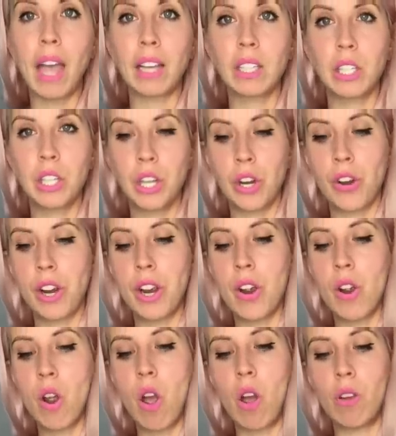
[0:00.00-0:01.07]

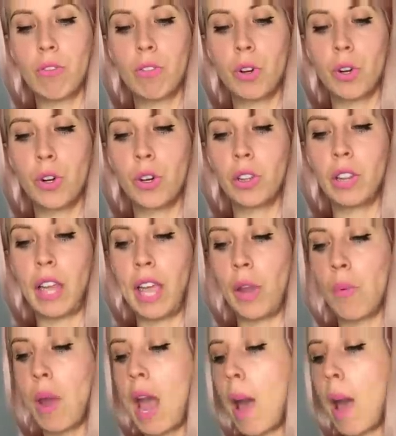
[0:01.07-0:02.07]
exterior of her leg